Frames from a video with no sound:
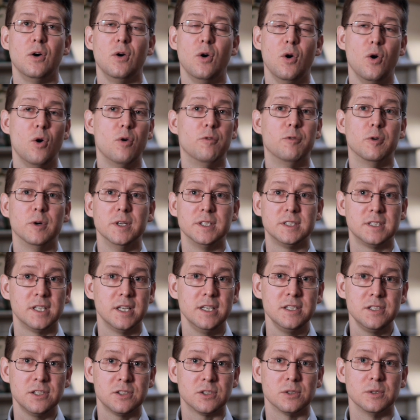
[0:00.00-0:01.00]
over its
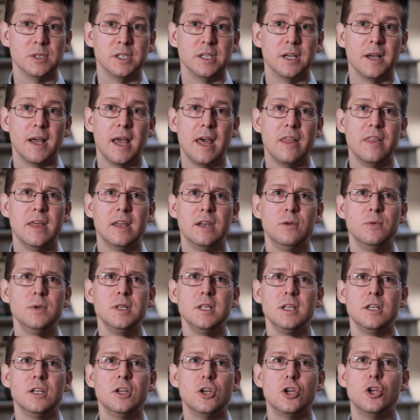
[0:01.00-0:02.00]
history, and they
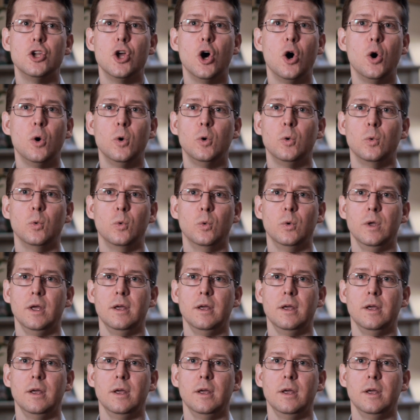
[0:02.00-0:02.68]
really didn't know